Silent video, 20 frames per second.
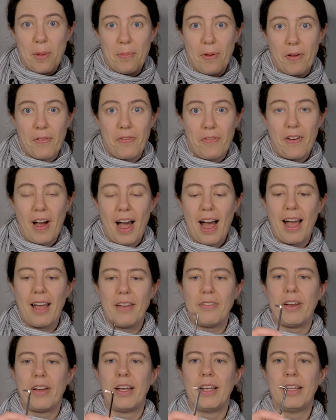number
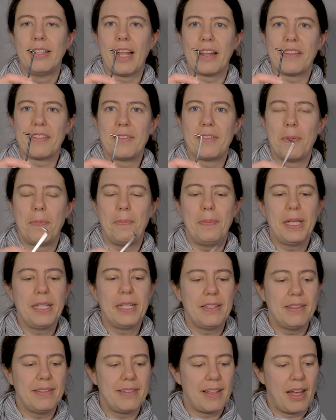5, that's the
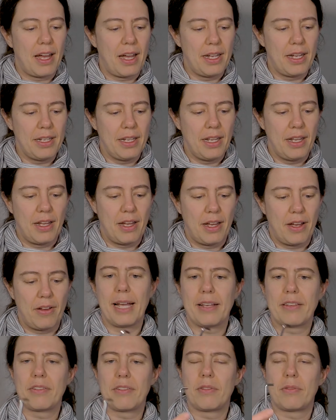Peakdesign
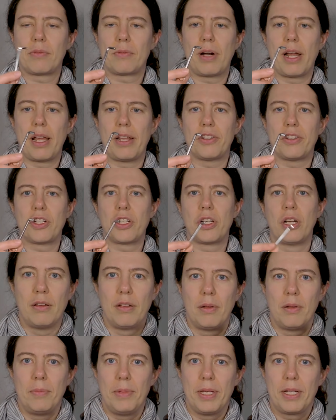X wrench,
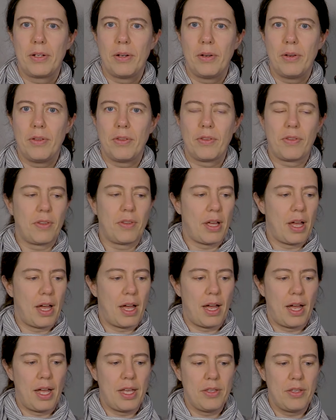because
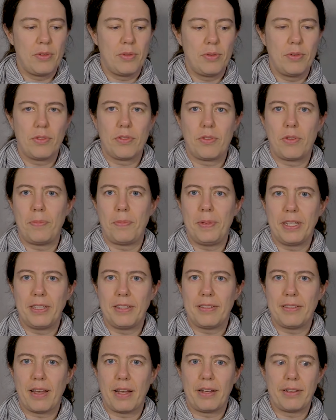I use the
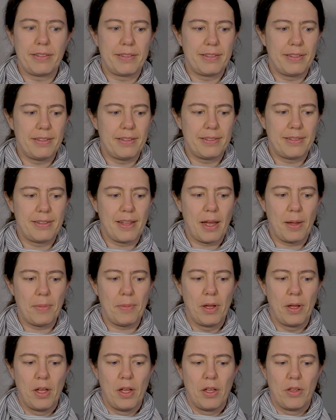Peakdesign
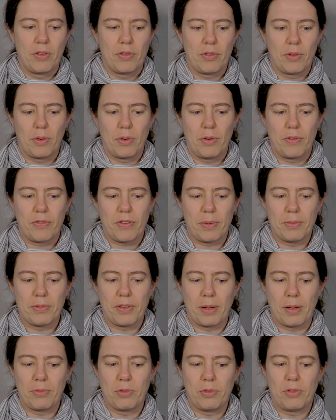system. So from
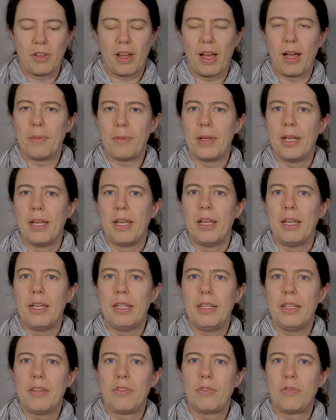time to time,
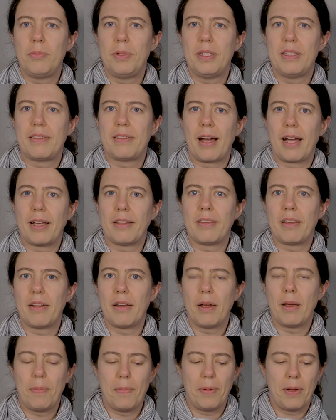it needs to be
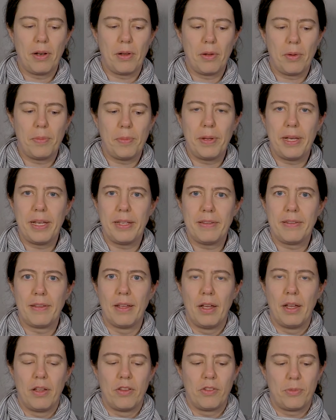tightened up a little
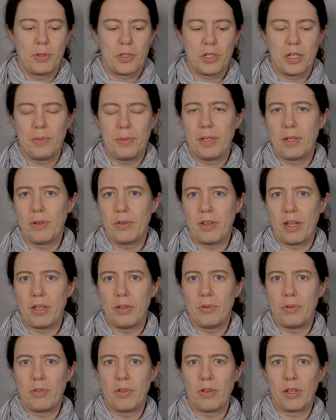bit, especially because I
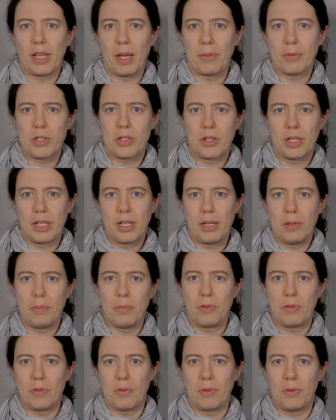use the capture
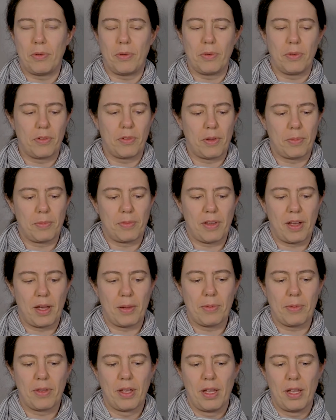clip. So
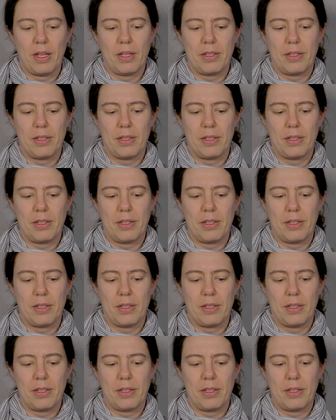sometimes